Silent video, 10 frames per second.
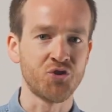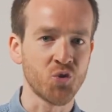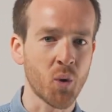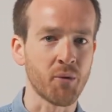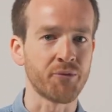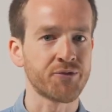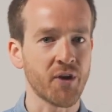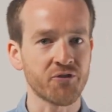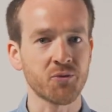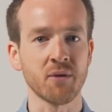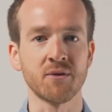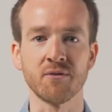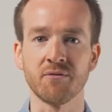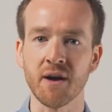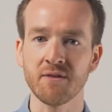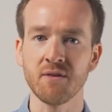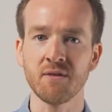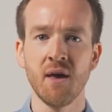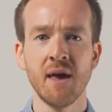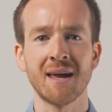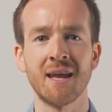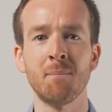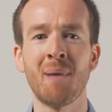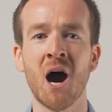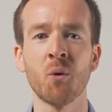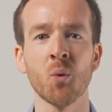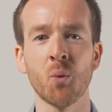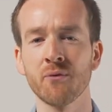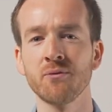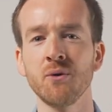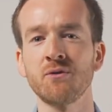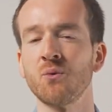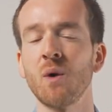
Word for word: duo of software and devices can empower workflows in